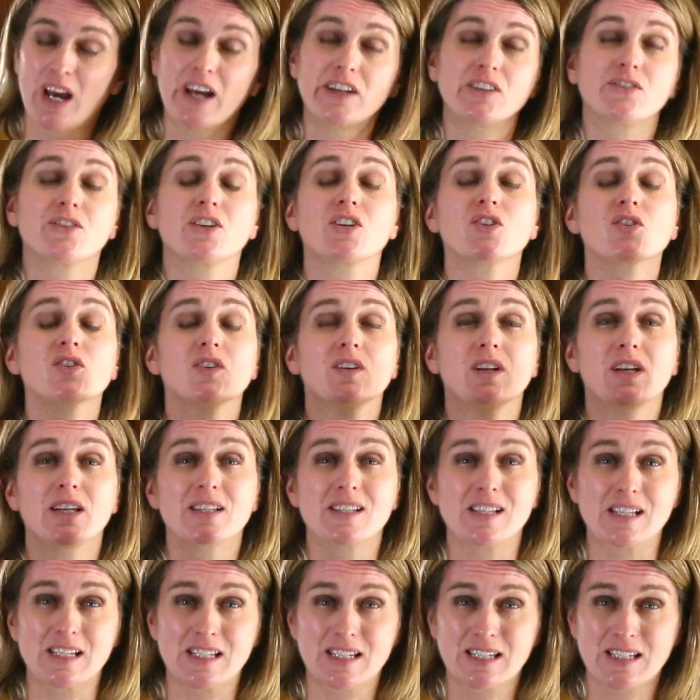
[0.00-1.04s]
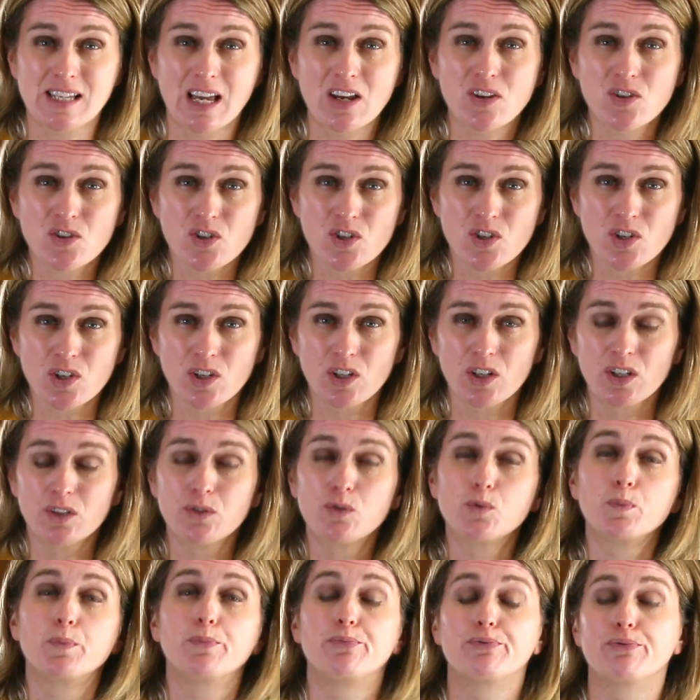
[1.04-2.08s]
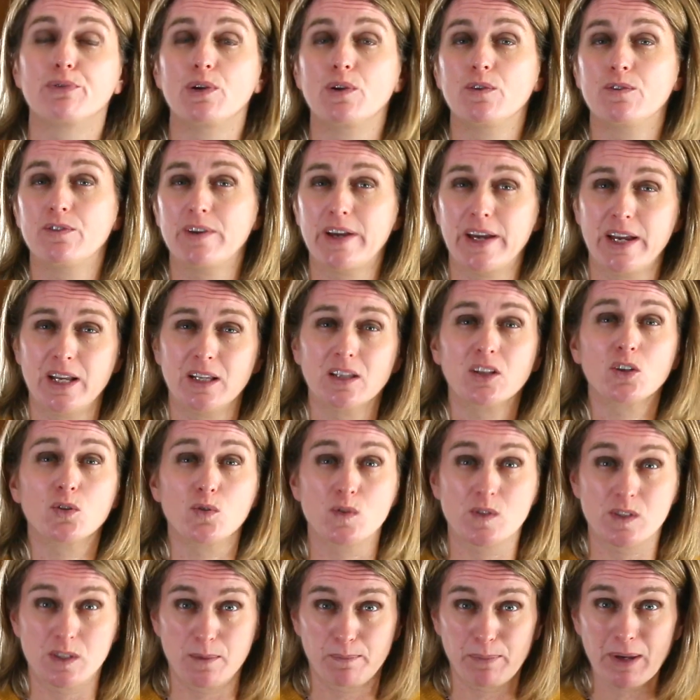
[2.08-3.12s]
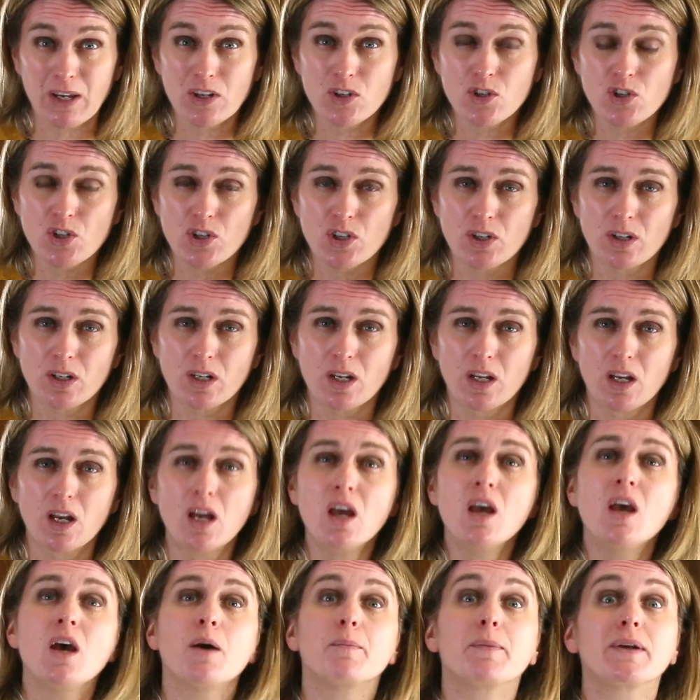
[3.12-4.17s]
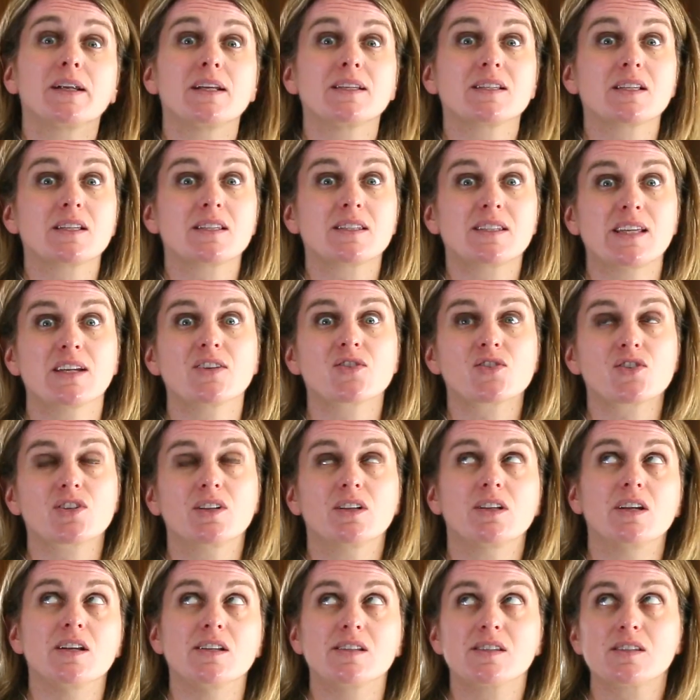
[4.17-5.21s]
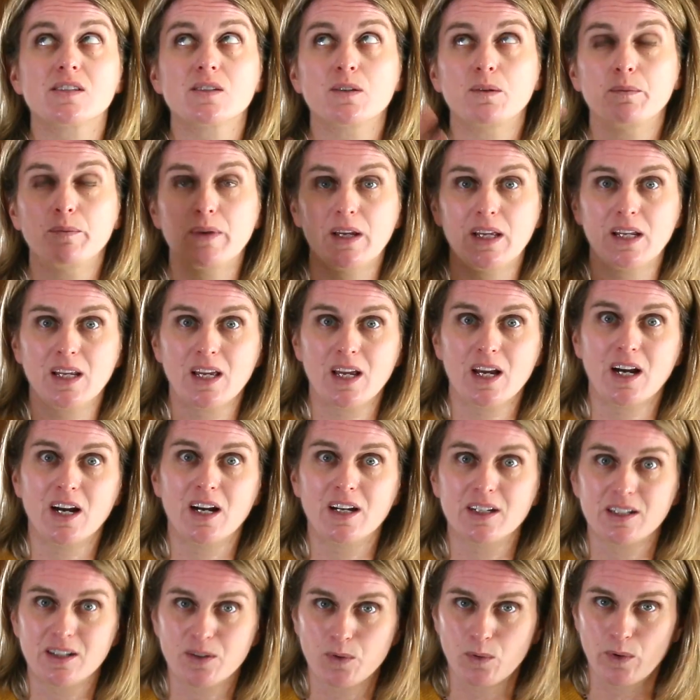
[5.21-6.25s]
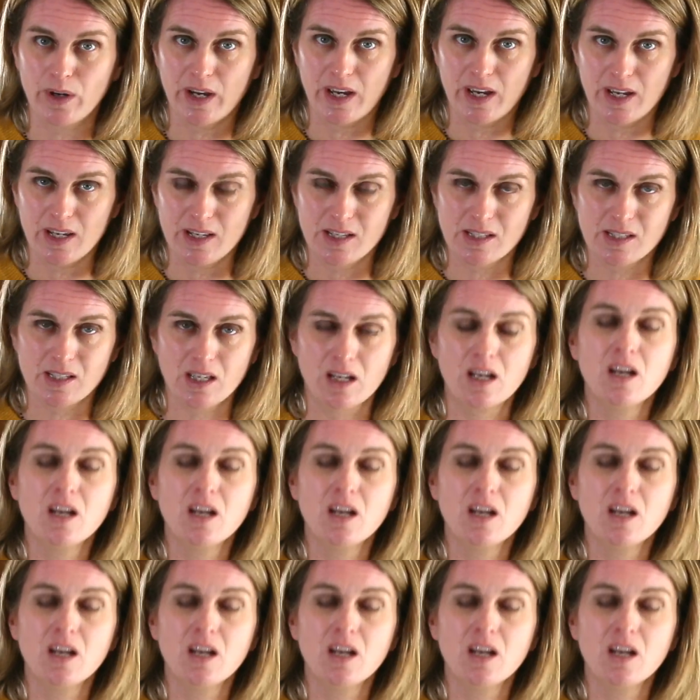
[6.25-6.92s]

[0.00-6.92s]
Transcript: Hydration is essential to prevent constipation, but is essential in so many other ways.